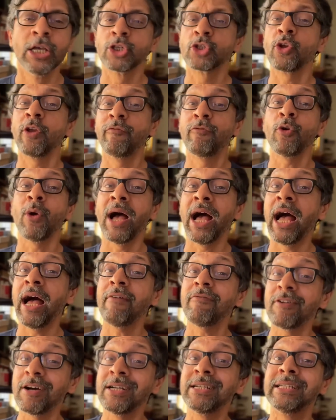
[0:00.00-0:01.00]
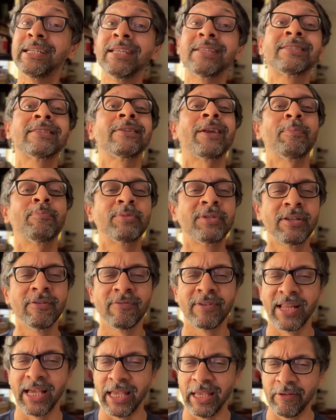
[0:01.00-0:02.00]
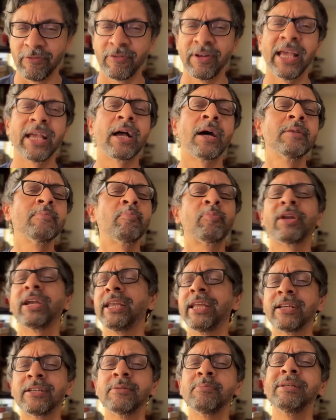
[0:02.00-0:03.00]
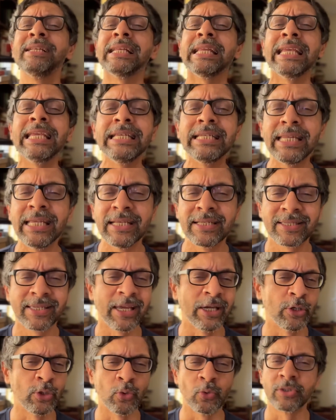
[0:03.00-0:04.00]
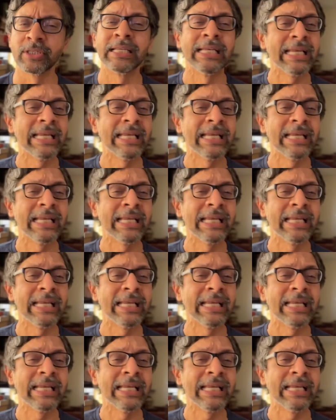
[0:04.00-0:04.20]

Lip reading: So if you have a disruptive life, like unpredictable eating schedules,